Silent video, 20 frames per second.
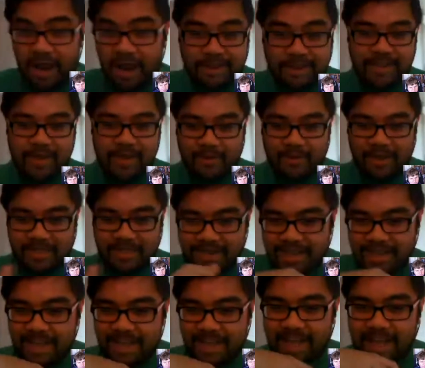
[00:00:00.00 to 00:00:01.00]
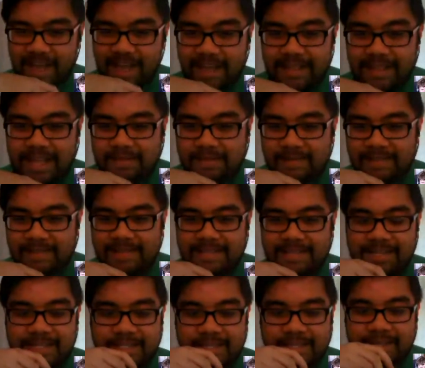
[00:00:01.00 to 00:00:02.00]
I know it. Last but not the
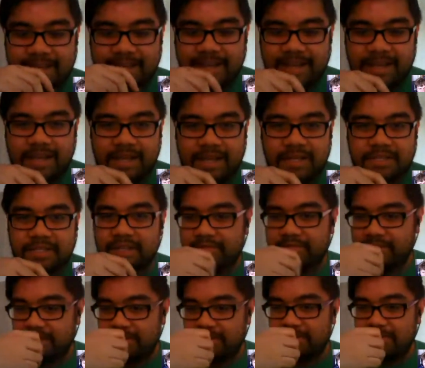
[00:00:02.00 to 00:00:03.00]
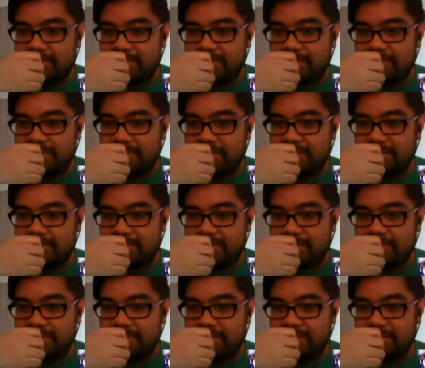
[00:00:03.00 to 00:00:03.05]
least, Stephen.